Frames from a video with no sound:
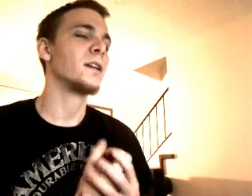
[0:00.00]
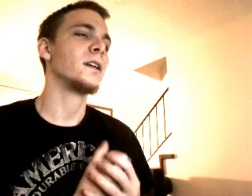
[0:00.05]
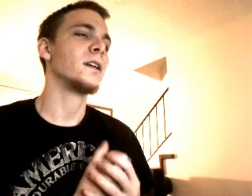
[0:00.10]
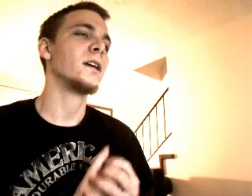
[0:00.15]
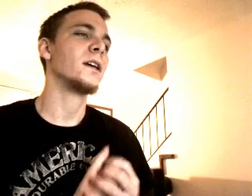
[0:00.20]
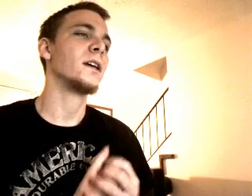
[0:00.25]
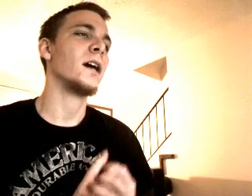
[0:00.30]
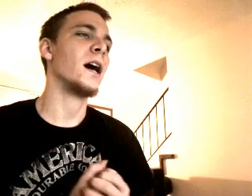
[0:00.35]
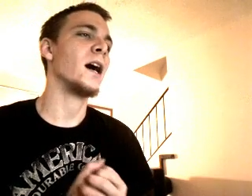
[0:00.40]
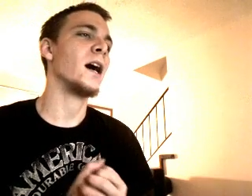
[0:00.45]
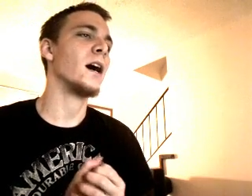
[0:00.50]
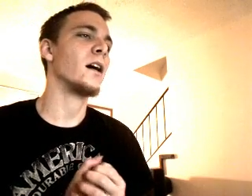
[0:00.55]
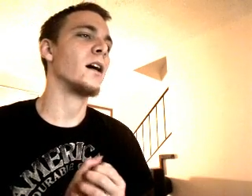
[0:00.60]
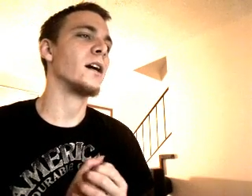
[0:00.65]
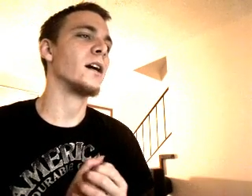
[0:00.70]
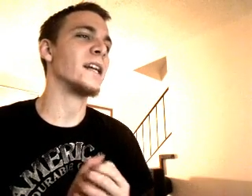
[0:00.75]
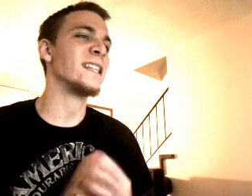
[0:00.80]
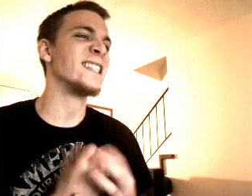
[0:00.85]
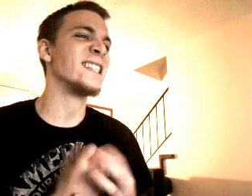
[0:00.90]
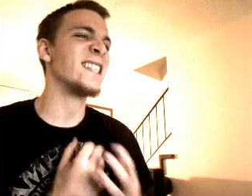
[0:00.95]

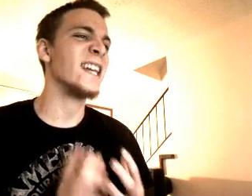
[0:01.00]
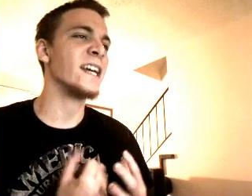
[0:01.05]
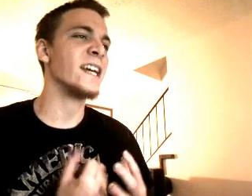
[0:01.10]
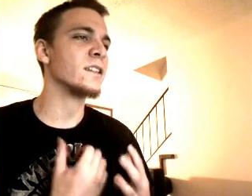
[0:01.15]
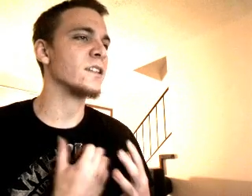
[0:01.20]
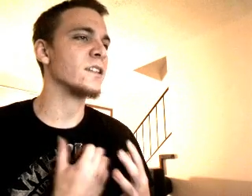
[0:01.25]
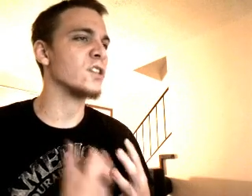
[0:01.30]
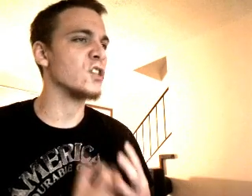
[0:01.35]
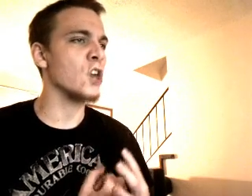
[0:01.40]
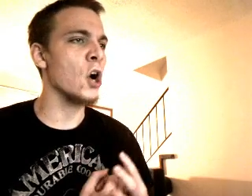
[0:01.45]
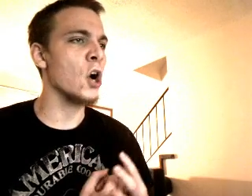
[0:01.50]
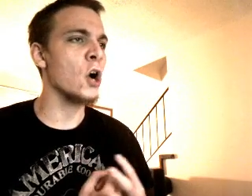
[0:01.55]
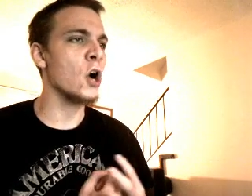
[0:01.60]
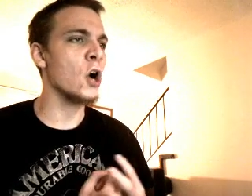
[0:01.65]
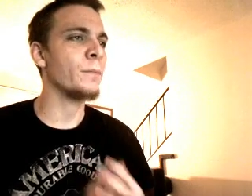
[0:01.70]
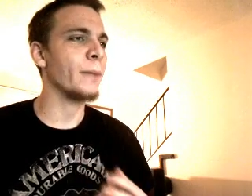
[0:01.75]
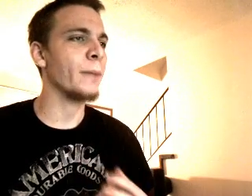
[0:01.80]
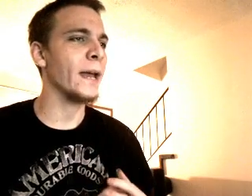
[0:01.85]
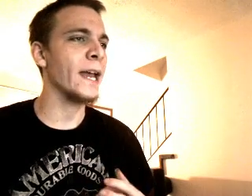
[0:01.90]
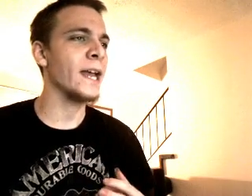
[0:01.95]
a dense,
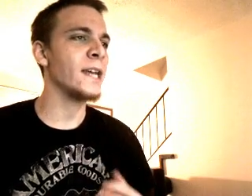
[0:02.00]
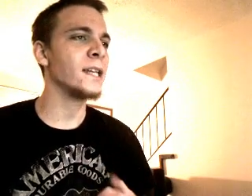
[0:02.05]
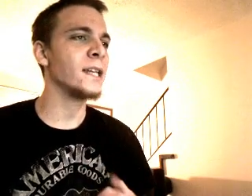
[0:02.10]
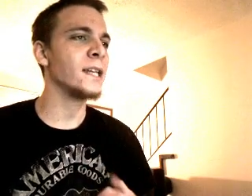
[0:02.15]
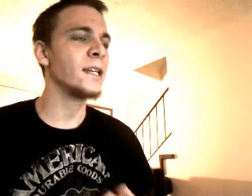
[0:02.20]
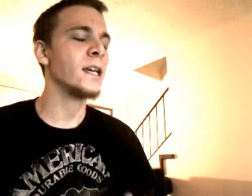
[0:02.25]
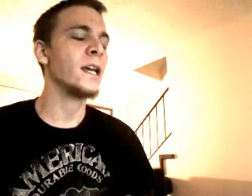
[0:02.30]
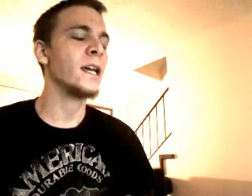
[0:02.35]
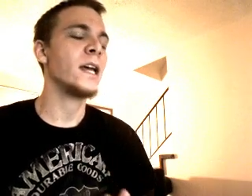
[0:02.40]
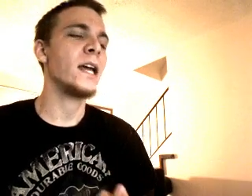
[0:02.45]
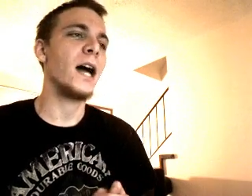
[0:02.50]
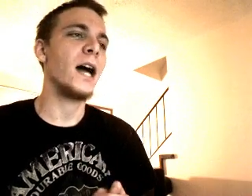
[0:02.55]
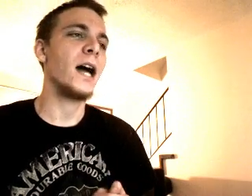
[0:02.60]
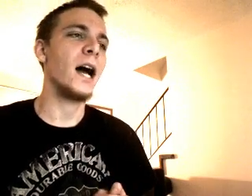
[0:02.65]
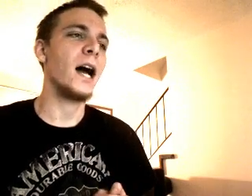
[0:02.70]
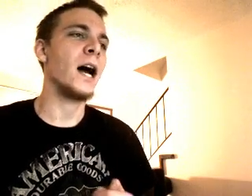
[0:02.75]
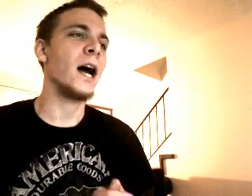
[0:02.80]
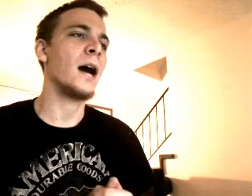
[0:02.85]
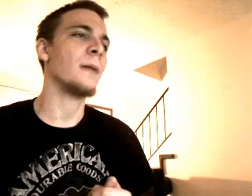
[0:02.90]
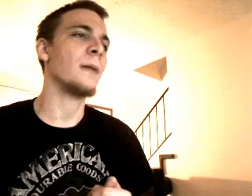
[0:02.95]
dull pain.
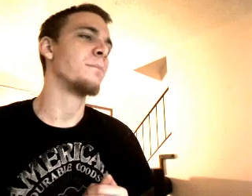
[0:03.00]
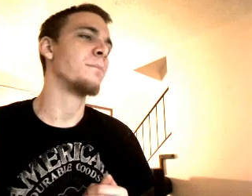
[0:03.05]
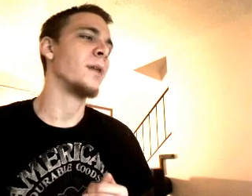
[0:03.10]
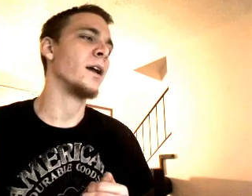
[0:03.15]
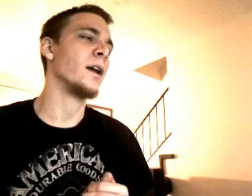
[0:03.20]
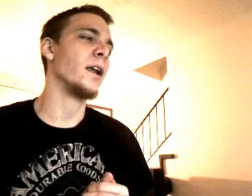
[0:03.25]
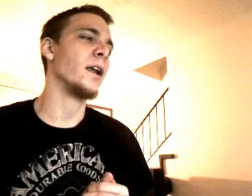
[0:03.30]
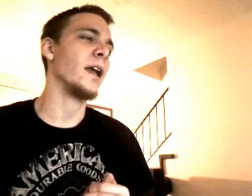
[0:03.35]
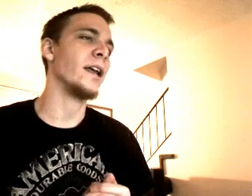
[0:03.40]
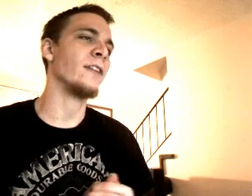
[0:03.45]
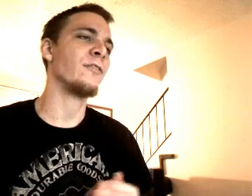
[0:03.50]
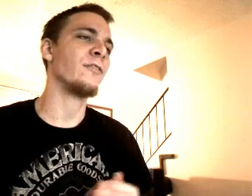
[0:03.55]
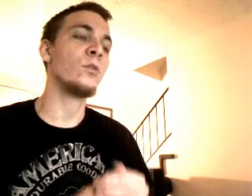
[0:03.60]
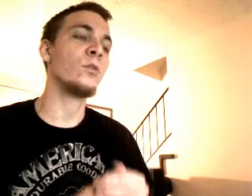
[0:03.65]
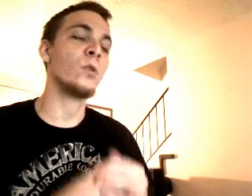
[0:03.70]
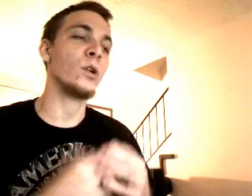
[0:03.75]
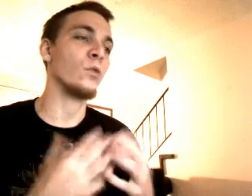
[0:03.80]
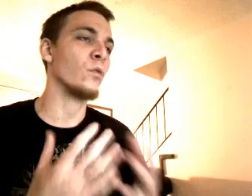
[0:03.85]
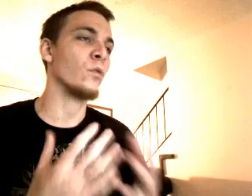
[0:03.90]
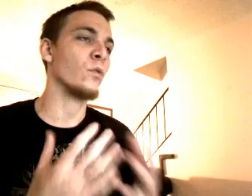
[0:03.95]
But if you
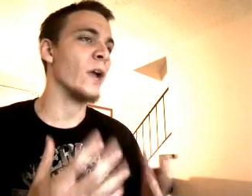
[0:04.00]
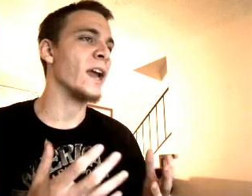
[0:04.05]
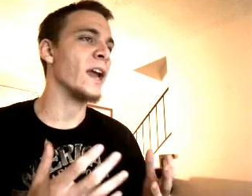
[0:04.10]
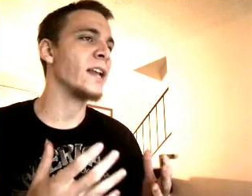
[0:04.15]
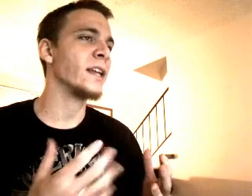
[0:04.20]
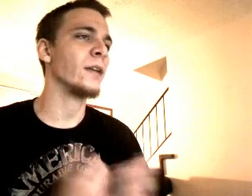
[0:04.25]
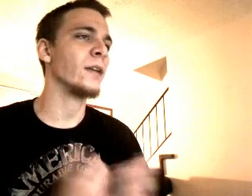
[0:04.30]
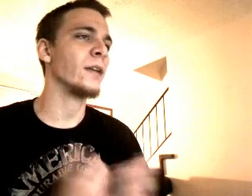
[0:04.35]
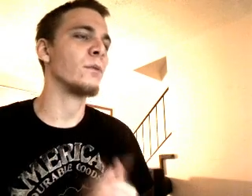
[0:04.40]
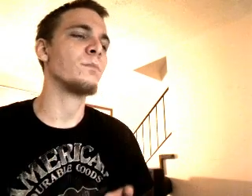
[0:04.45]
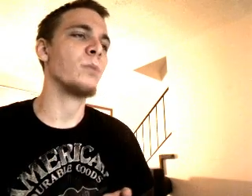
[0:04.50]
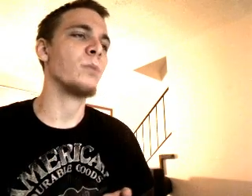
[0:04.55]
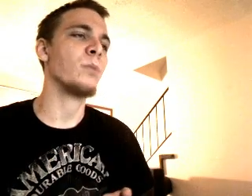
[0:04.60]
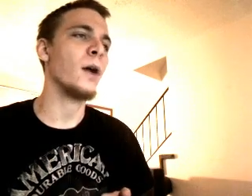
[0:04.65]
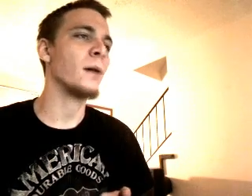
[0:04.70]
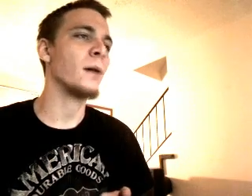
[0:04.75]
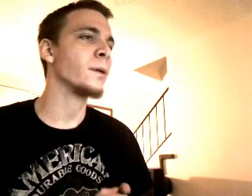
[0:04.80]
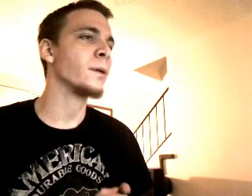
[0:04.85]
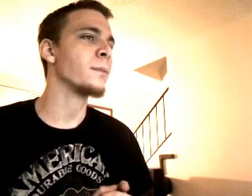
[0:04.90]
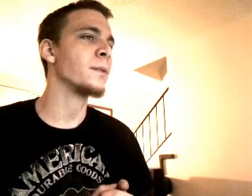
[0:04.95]
were to rate it, it would
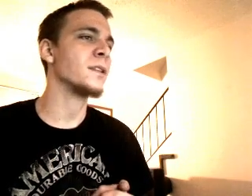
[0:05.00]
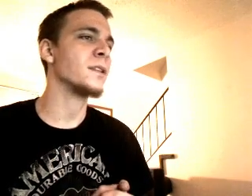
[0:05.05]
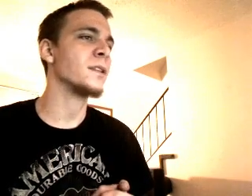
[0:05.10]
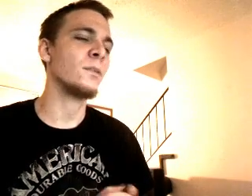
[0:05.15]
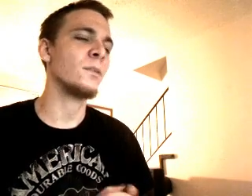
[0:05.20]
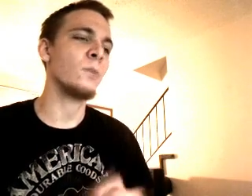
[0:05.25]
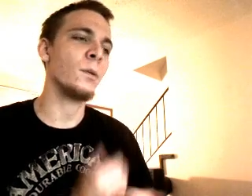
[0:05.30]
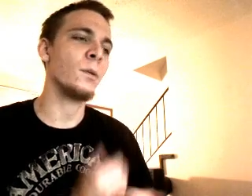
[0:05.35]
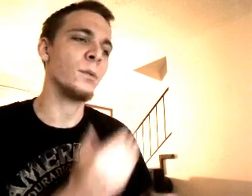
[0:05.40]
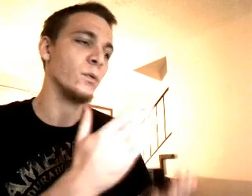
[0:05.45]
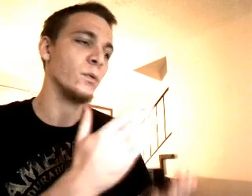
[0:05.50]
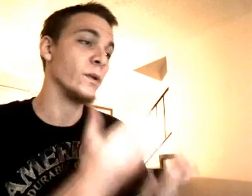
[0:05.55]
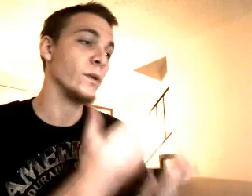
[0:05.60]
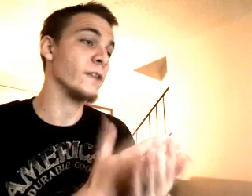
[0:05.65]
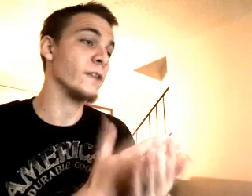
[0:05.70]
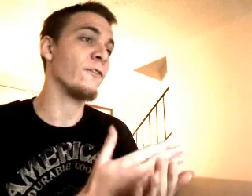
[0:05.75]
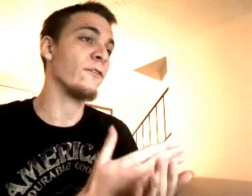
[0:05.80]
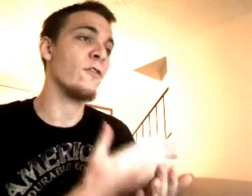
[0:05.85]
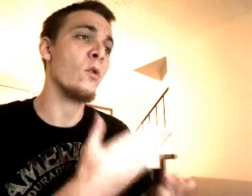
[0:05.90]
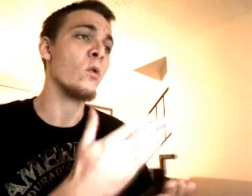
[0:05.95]
probably be somewhere between
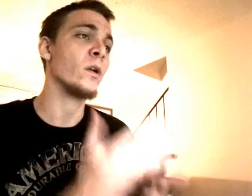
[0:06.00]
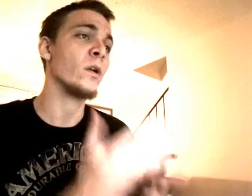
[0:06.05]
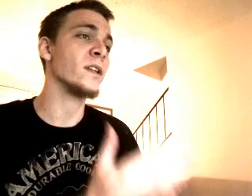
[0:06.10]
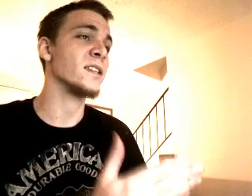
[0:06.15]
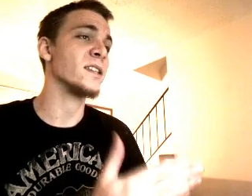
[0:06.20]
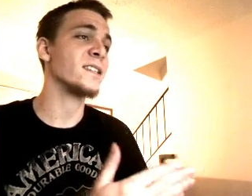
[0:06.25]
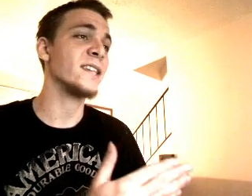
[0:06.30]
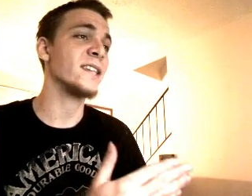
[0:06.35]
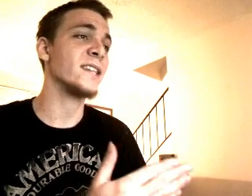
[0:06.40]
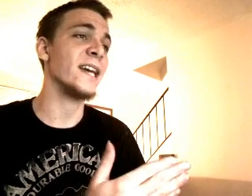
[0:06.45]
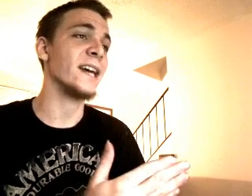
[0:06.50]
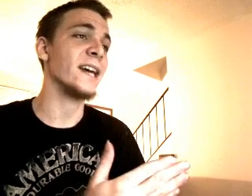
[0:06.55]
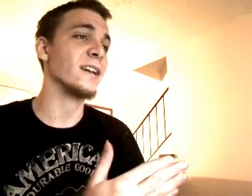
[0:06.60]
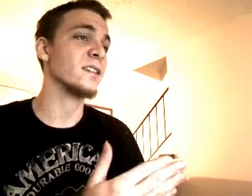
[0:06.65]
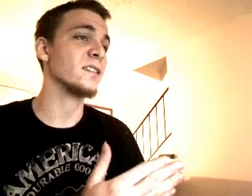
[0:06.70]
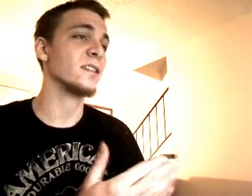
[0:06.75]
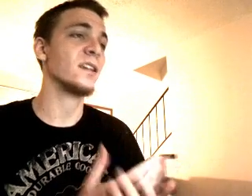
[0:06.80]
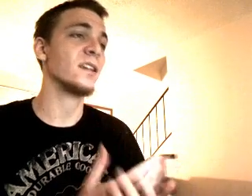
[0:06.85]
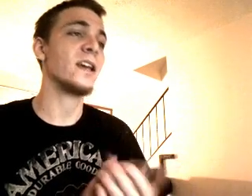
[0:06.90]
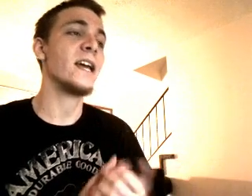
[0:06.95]
4 and
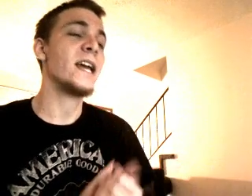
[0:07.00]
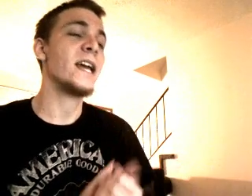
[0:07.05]
6.